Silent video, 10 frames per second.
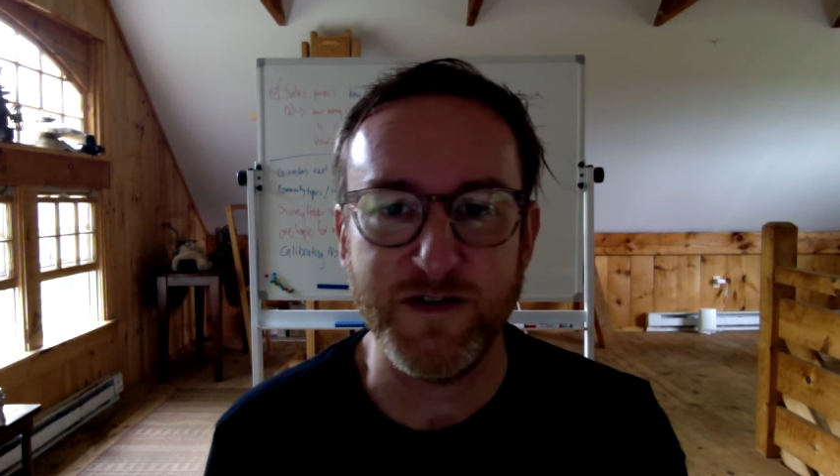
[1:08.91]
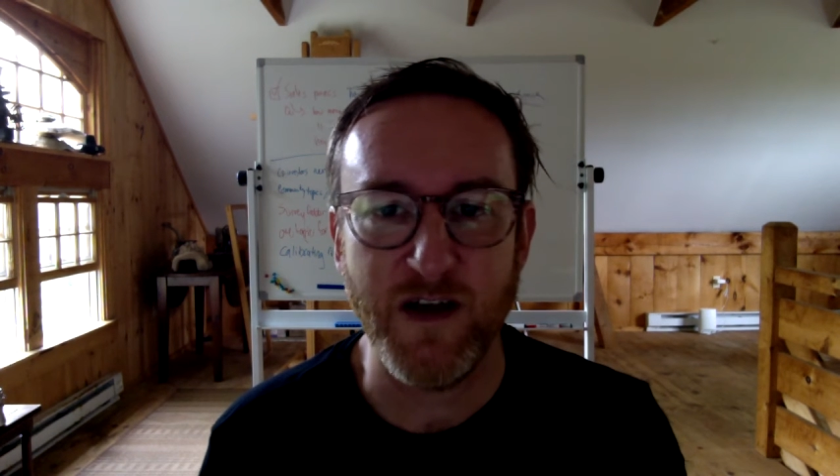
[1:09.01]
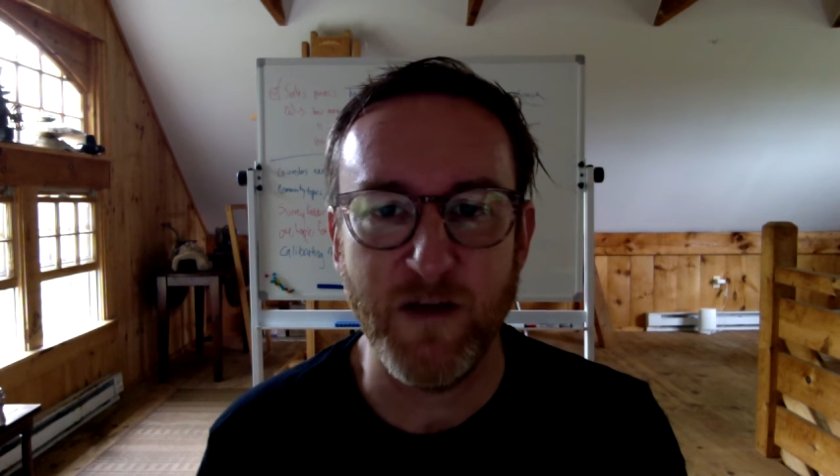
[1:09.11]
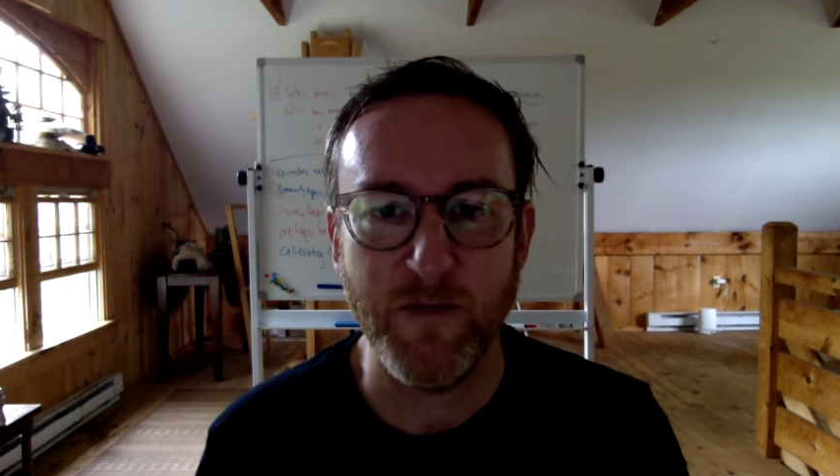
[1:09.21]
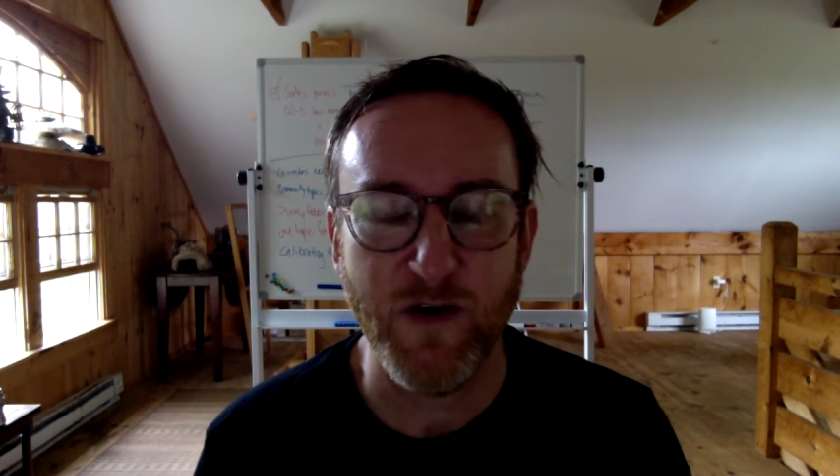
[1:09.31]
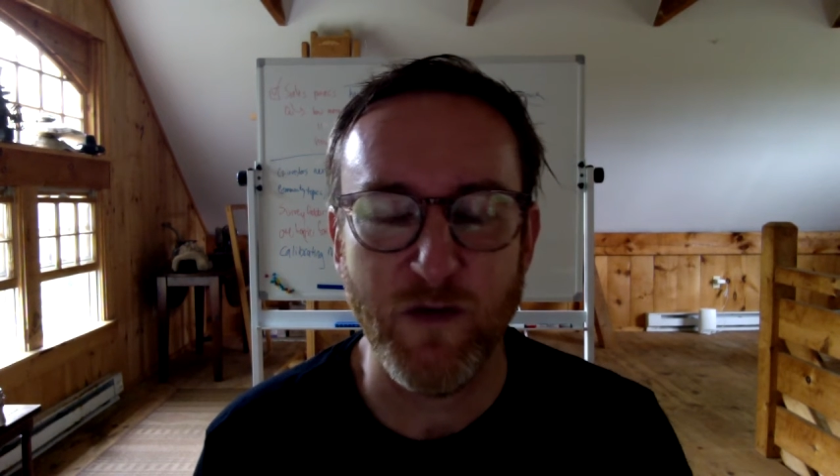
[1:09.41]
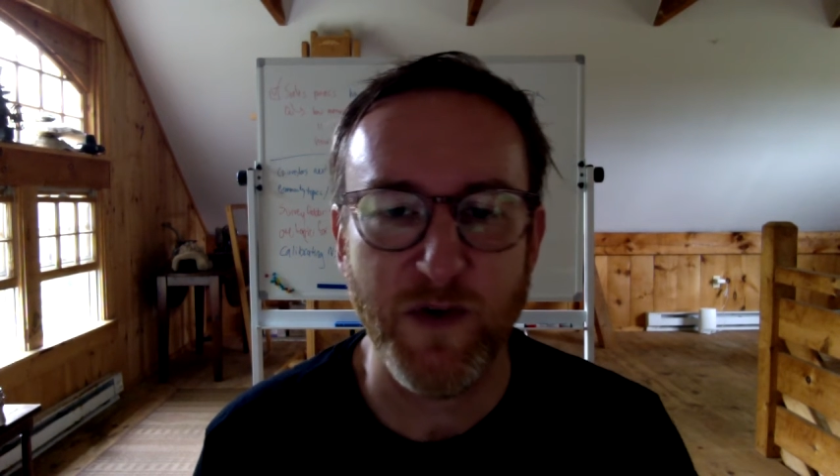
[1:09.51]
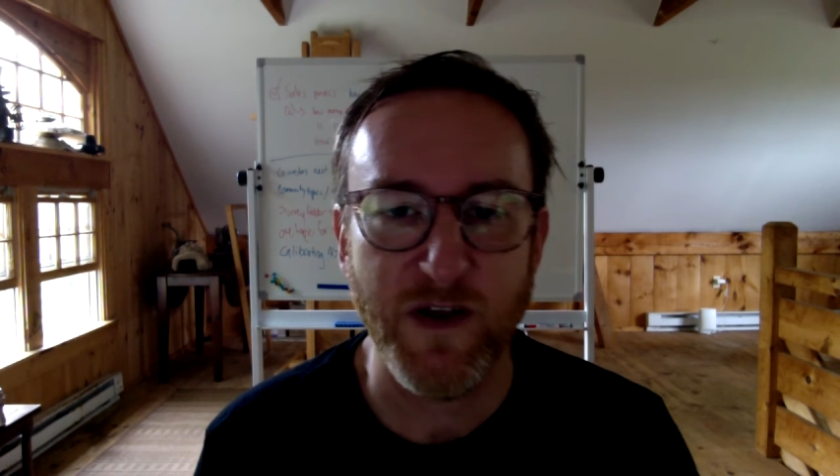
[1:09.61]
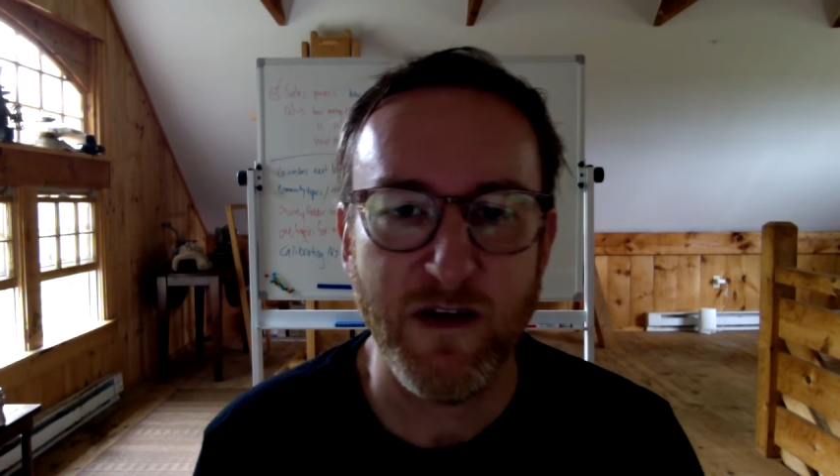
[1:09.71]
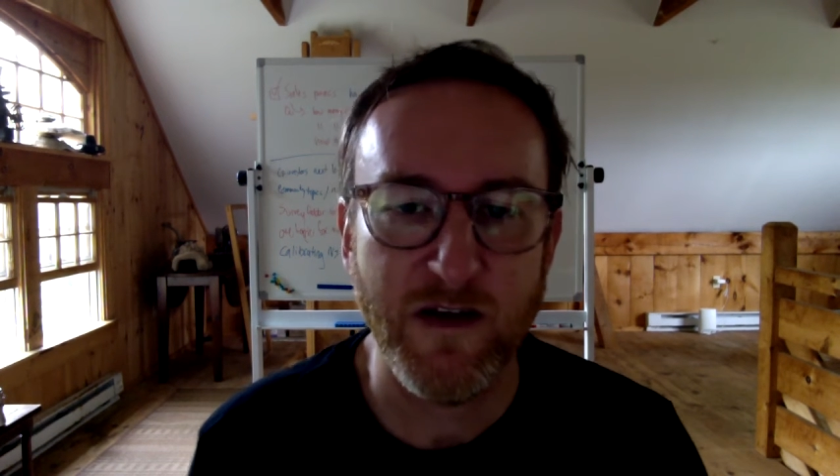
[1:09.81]

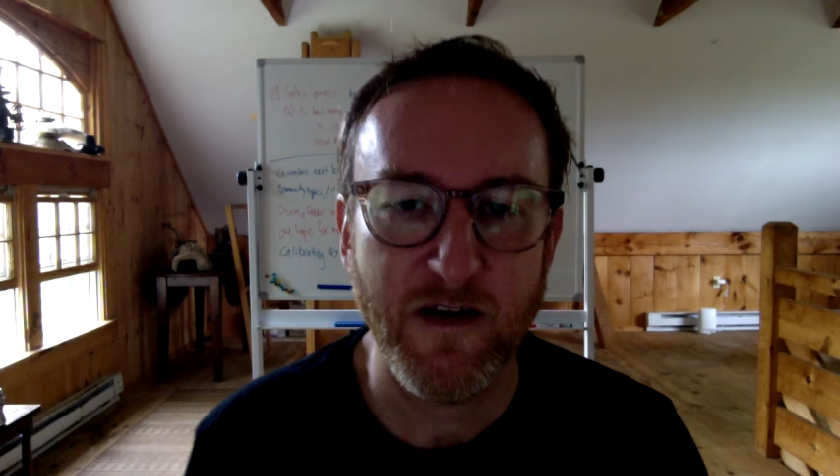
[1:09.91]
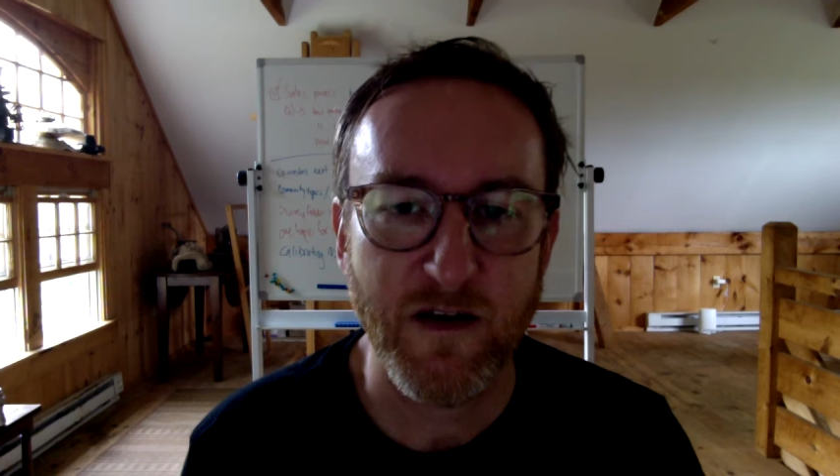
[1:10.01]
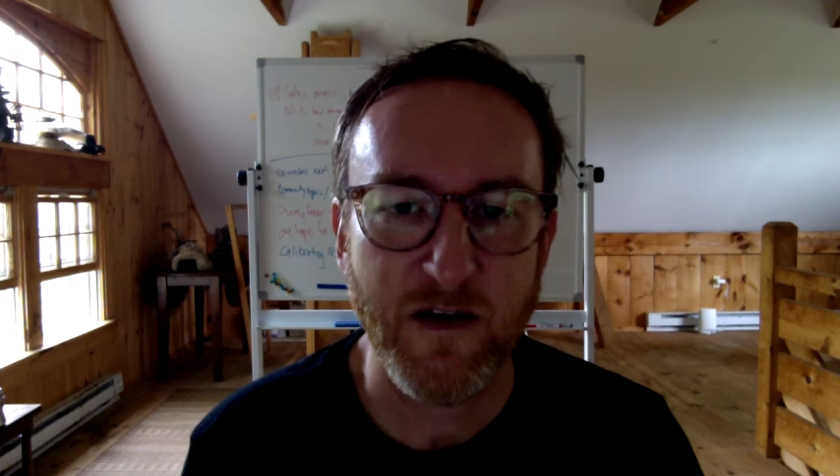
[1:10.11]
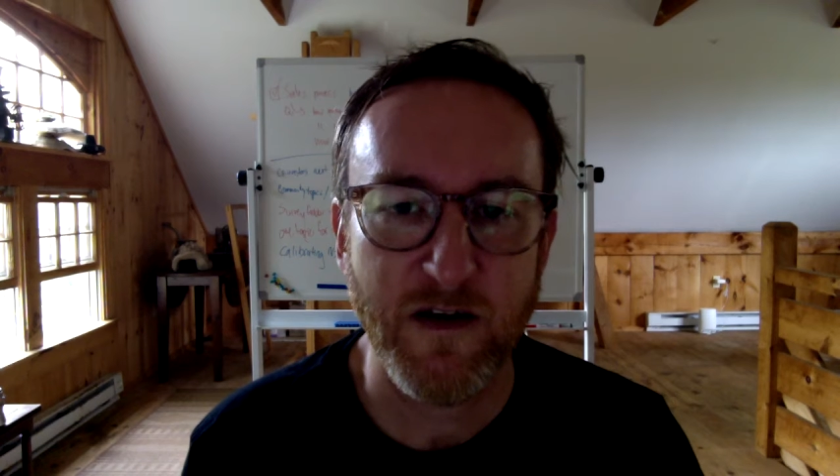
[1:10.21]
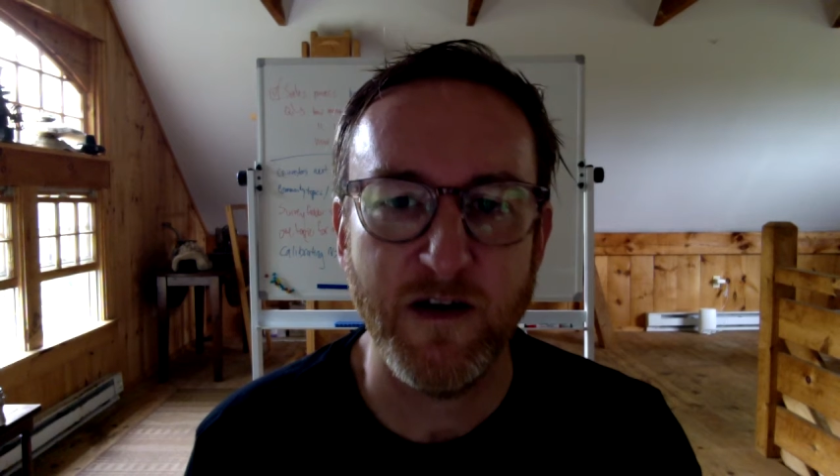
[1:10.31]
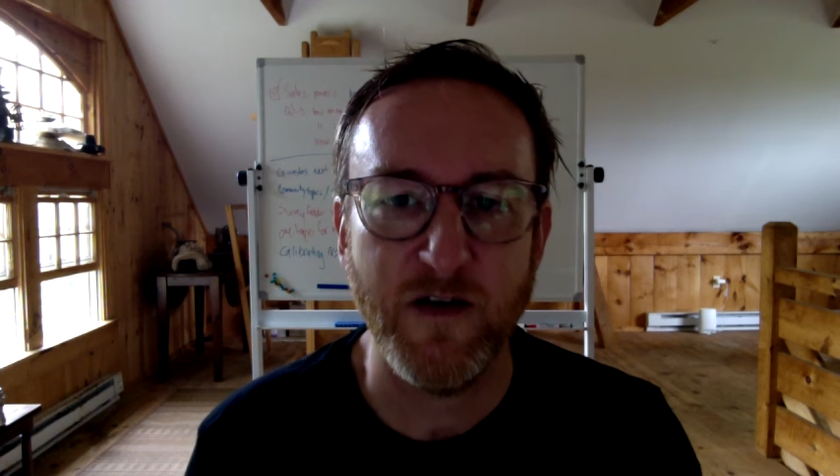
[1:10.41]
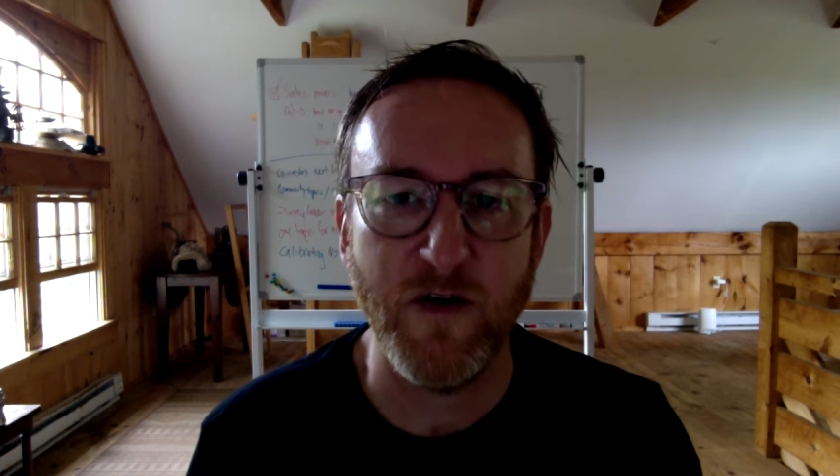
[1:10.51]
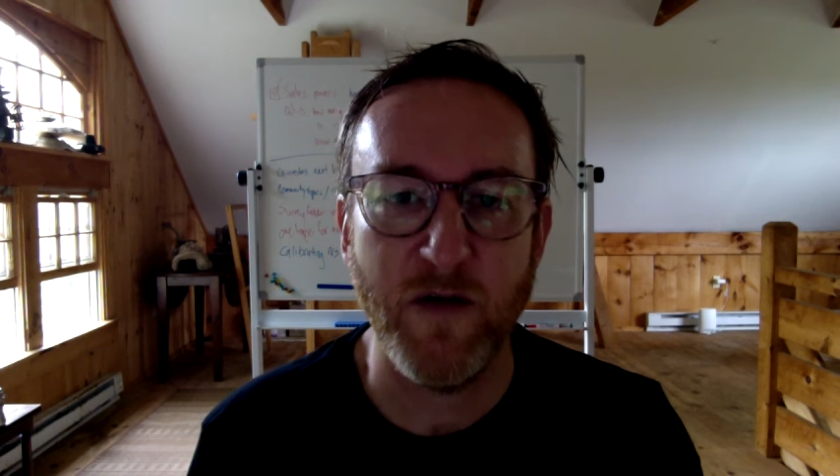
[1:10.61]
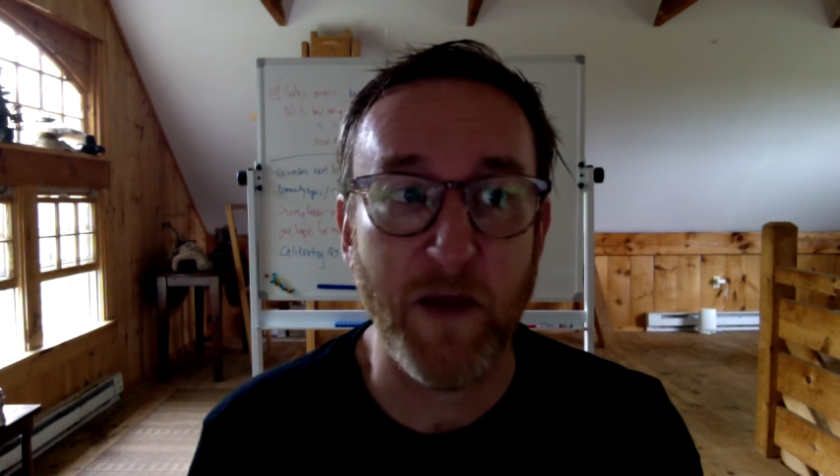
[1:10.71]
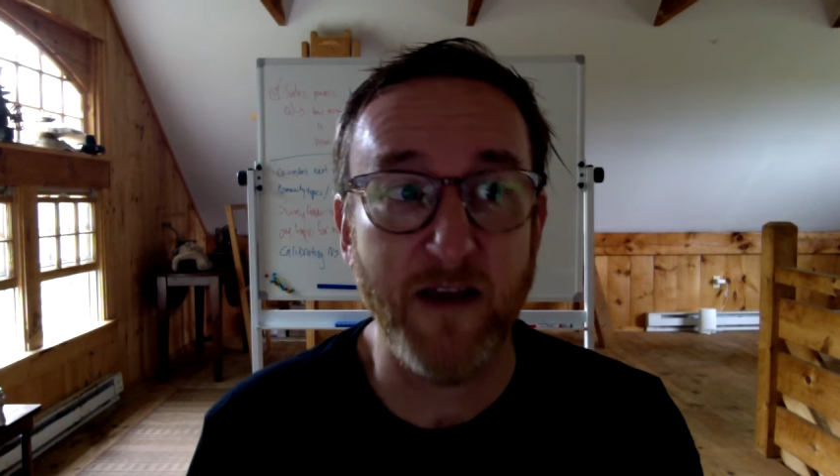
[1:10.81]

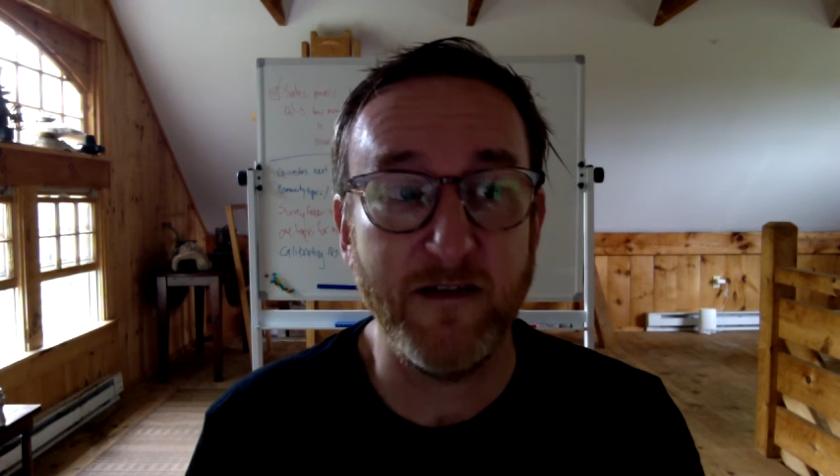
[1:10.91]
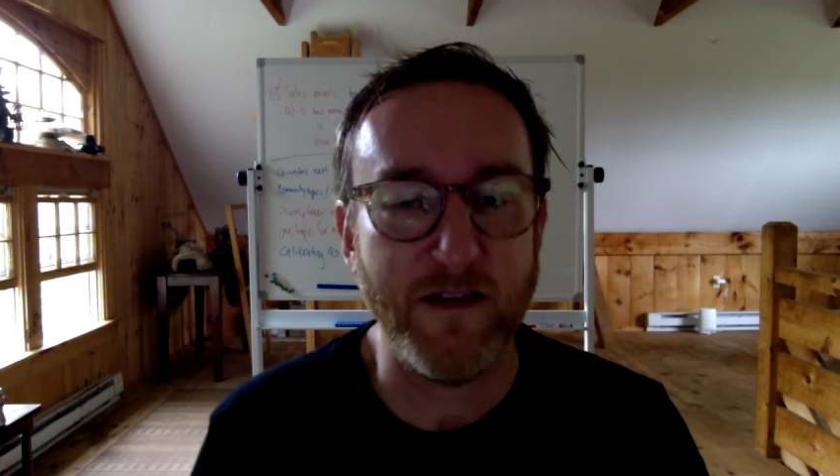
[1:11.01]
amazed at